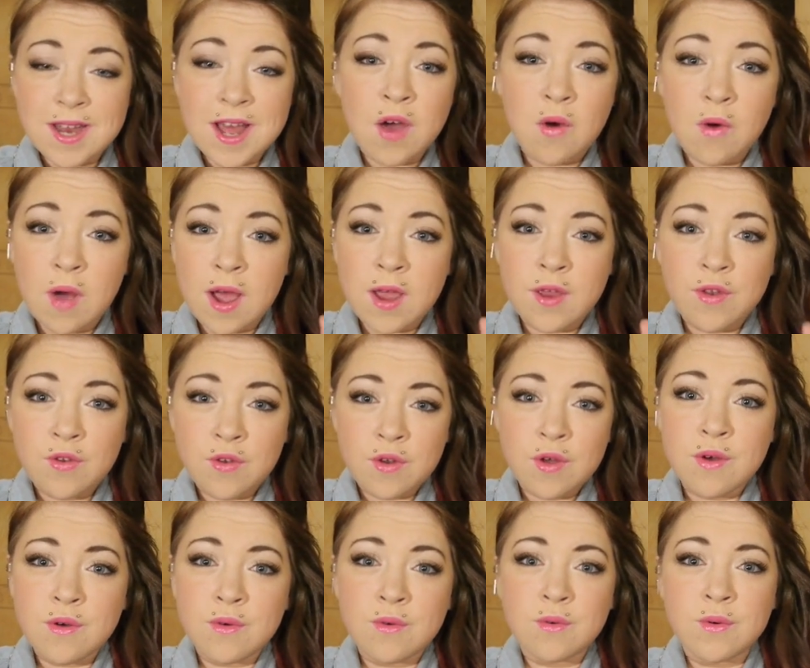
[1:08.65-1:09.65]
Now, I
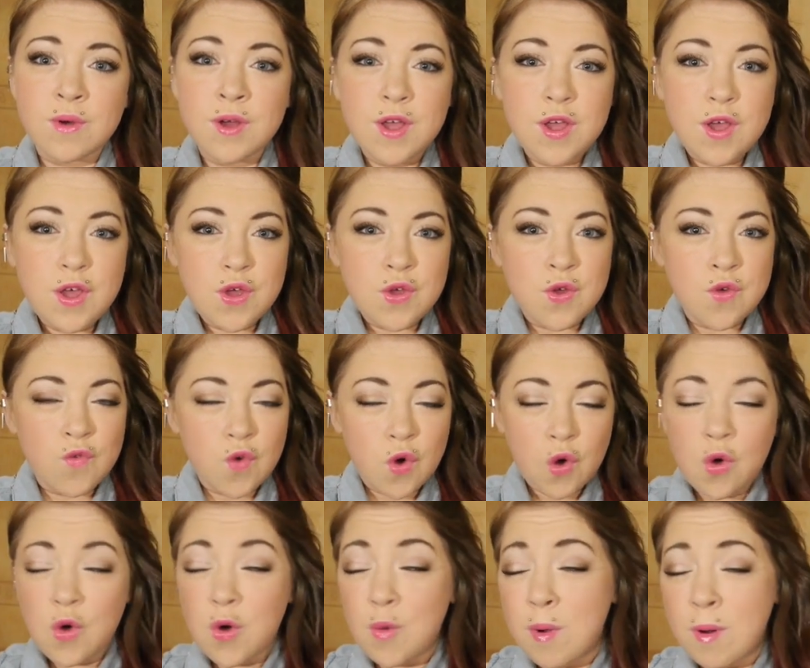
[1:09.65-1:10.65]
know you've
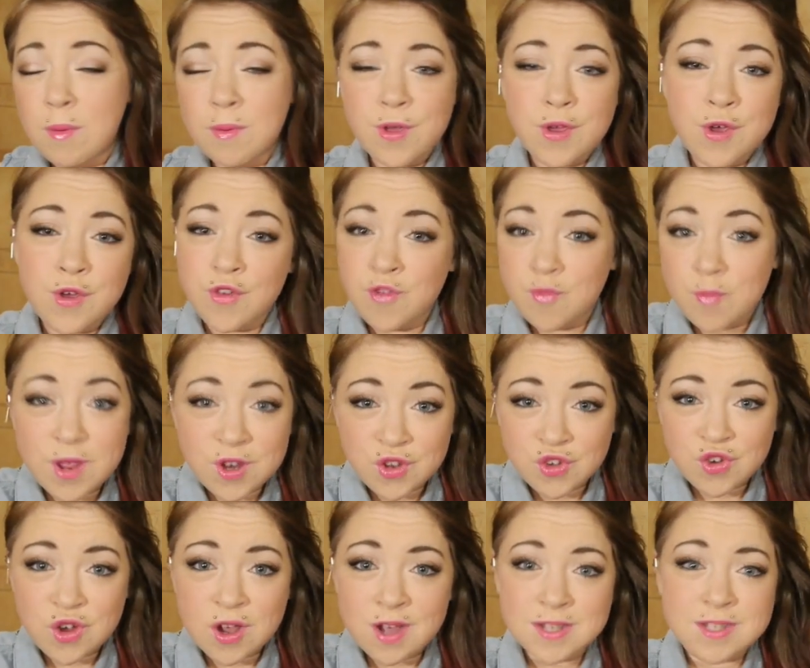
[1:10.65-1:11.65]
all probably heard of
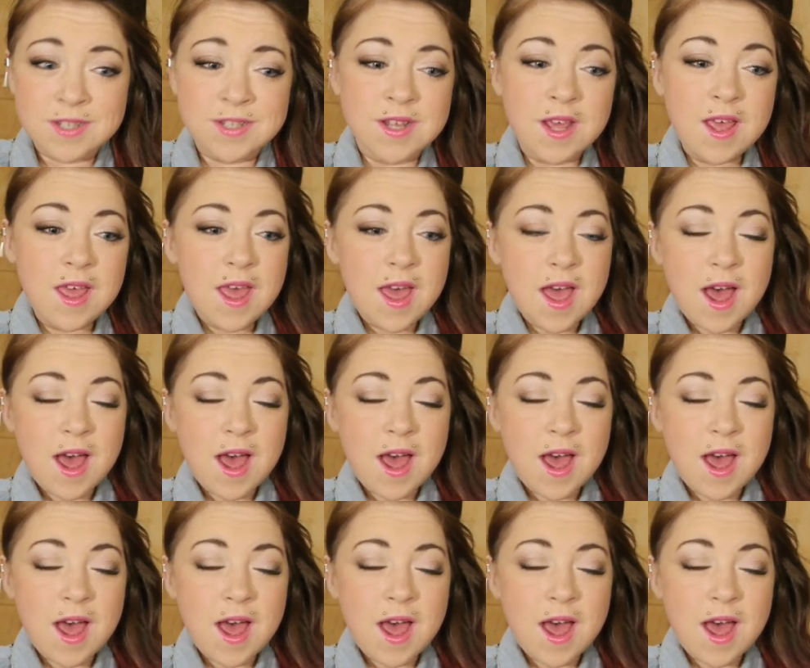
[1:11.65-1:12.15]
Pinterest,